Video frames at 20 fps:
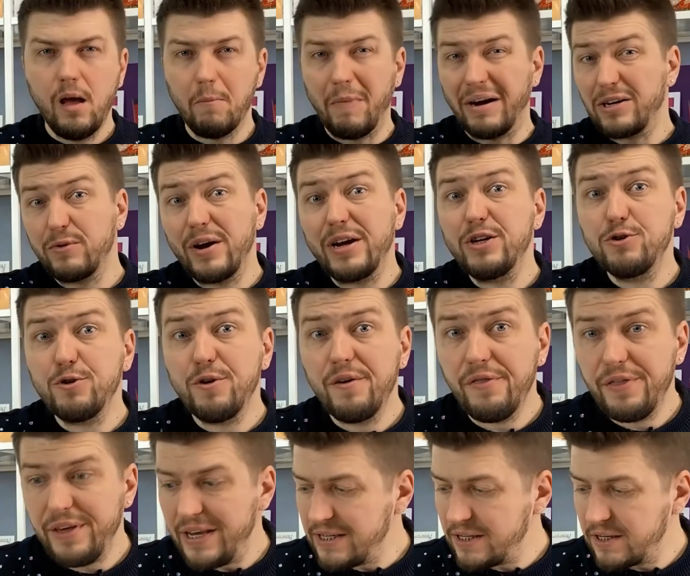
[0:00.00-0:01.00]
But when
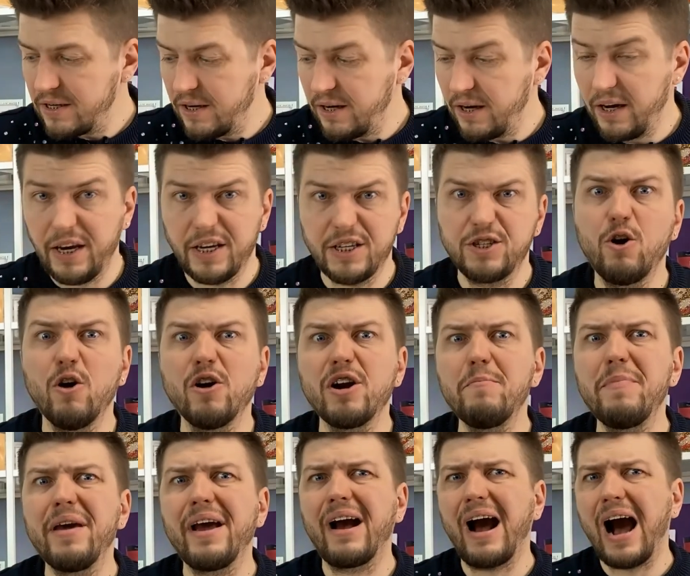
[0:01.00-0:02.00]
doing this, it's
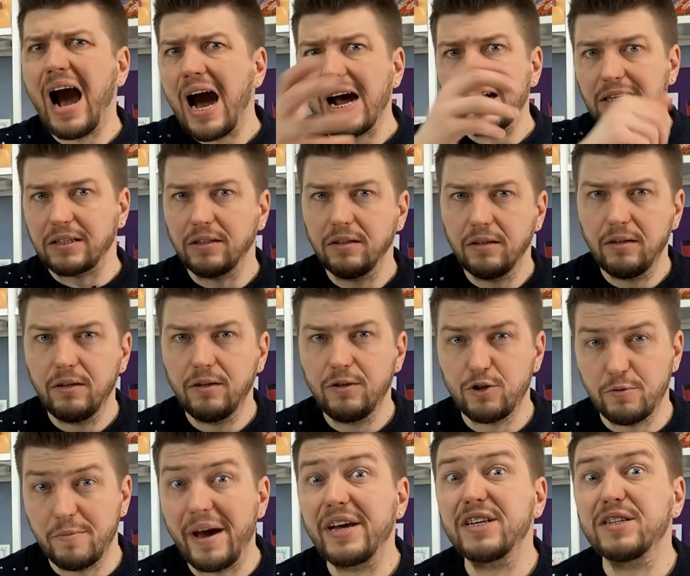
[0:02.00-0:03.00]
gonna be hard
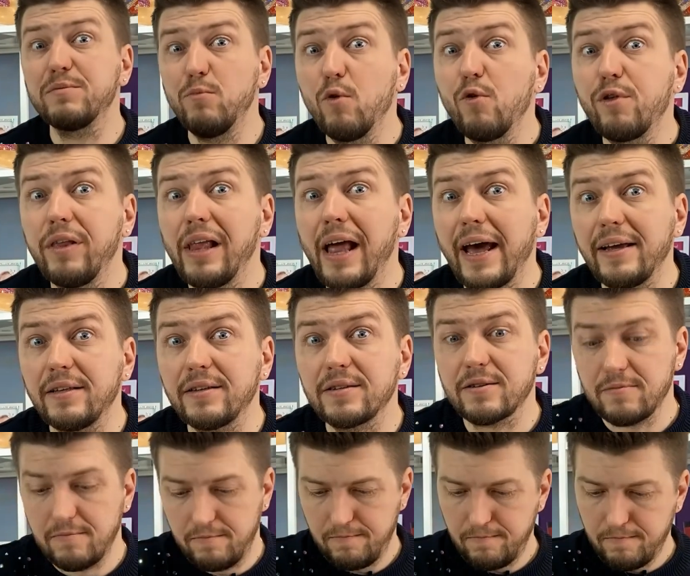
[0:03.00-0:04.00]
to make smooth
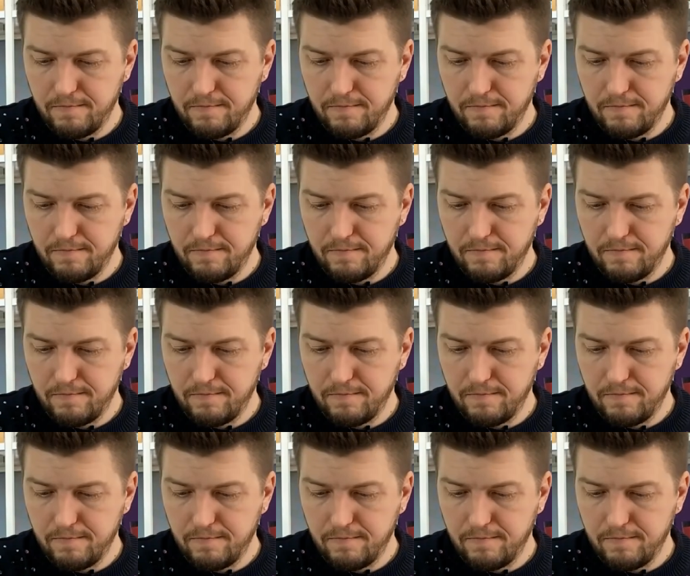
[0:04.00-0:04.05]
lines.